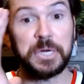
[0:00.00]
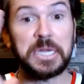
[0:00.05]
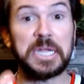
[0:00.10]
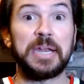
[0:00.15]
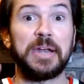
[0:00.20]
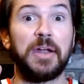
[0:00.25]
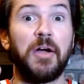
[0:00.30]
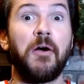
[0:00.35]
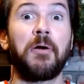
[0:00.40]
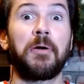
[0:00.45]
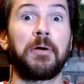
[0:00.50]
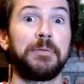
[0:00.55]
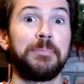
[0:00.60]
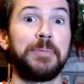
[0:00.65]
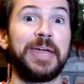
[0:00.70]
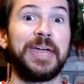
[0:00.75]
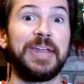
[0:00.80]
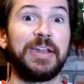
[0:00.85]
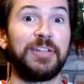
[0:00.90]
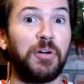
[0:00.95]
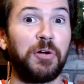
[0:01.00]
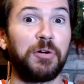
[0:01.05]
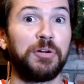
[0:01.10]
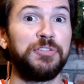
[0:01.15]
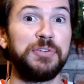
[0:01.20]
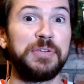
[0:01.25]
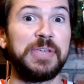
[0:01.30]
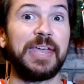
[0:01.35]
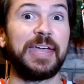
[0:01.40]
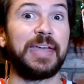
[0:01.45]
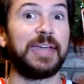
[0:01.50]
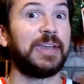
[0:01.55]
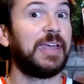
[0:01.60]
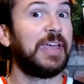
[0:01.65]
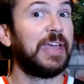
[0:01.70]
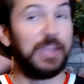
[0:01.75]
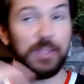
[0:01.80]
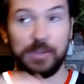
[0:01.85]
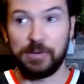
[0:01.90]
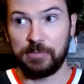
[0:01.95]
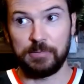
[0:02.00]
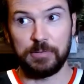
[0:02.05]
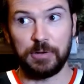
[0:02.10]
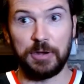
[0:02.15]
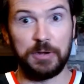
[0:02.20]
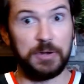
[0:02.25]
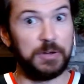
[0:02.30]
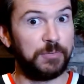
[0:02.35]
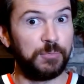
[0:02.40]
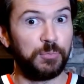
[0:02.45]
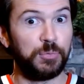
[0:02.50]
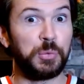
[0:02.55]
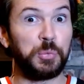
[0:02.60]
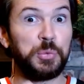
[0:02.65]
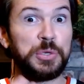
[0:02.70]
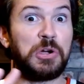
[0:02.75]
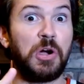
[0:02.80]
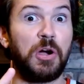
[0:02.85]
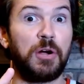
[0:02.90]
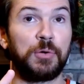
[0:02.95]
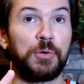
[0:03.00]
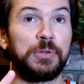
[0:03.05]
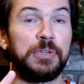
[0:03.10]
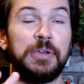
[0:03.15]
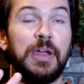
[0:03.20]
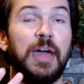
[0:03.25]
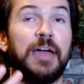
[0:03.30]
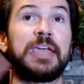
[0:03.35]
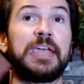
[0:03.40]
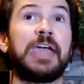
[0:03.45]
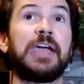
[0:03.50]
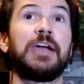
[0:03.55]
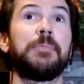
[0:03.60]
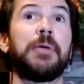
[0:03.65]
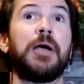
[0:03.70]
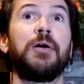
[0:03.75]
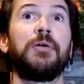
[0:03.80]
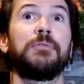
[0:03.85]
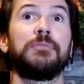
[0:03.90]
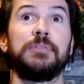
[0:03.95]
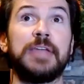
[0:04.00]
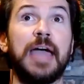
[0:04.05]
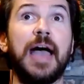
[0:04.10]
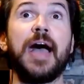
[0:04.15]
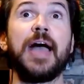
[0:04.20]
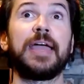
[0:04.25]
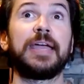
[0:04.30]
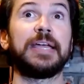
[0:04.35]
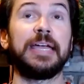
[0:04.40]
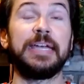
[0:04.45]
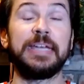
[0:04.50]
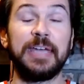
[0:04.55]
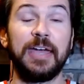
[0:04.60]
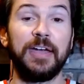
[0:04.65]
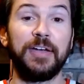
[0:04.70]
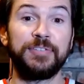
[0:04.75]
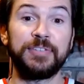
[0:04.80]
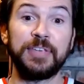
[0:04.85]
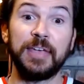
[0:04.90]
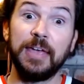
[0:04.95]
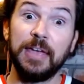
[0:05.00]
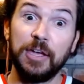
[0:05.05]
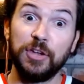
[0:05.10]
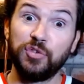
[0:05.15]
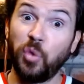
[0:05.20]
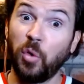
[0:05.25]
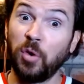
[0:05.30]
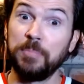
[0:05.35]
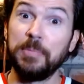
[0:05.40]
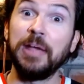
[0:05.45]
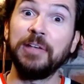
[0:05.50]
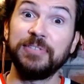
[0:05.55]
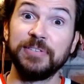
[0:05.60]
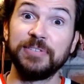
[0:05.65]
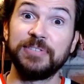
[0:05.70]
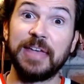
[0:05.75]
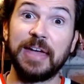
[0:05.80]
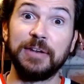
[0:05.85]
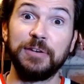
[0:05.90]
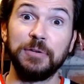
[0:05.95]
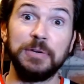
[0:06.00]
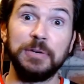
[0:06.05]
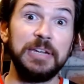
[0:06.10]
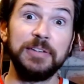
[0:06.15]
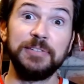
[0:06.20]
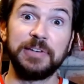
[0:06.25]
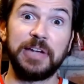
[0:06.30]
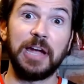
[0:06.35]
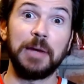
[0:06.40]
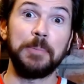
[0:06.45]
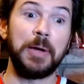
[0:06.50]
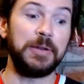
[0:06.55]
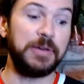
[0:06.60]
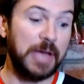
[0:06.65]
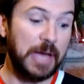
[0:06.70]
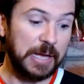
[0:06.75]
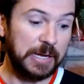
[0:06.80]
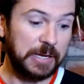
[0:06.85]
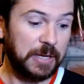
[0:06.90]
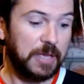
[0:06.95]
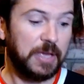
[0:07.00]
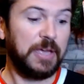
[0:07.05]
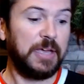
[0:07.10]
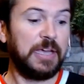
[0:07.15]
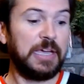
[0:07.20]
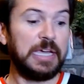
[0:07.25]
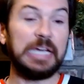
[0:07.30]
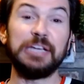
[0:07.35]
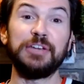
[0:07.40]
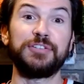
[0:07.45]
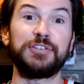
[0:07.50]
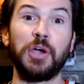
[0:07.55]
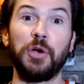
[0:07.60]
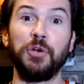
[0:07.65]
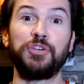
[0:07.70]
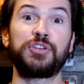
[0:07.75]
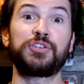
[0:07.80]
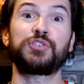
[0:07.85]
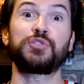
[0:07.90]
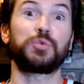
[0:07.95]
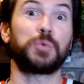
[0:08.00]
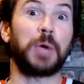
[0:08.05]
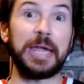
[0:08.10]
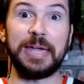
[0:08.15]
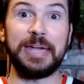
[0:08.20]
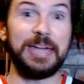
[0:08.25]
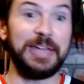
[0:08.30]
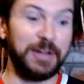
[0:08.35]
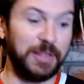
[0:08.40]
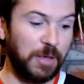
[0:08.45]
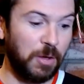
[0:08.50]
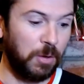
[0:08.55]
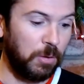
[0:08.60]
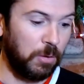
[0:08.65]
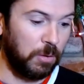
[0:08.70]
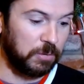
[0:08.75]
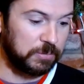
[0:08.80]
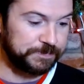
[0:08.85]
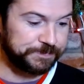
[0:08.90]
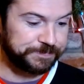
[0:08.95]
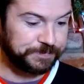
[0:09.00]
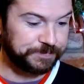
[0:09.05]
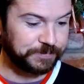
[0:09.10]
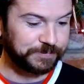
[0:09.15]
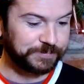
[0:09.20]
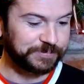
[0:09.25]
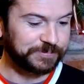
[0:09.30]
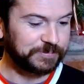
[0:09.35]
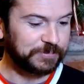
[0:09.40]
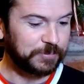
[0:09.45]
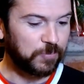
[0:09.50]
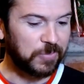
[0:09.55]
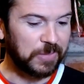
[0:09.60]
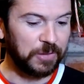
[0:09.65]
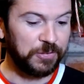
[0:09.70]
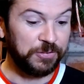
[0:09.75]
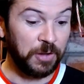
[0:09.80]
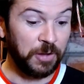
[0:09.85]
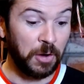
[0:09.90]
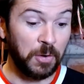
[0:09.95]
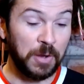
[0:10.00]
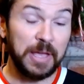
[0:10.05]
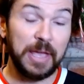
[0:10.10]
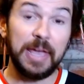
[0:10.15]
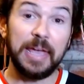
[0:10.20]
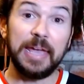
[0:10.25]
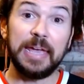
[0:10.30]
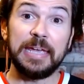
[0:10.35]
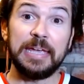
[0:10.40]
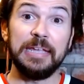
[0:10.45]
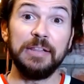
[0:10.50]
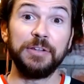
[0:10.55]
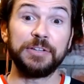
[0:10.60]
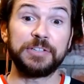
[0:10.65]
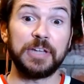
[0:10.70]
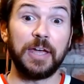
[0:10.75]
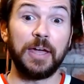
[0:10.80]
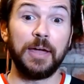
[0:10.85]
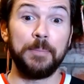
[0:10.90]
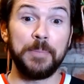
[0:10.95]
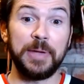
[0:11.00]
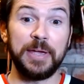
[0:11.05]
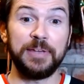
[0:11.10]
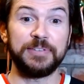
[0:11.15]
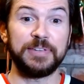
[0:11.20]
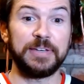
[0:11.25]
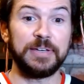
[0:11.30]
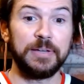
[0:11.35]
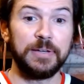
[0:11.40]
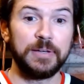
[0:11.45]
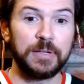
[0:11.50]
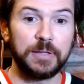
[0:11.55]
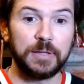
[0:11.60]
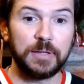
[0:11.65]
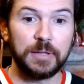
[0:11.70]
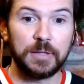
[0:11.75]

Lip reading: freaking hard, man, as hard as you can, and not care about dying, I guess. Jordan Mason's that dude. He doesn't care about dying. He just goes straight into the hole. So he looked amazing.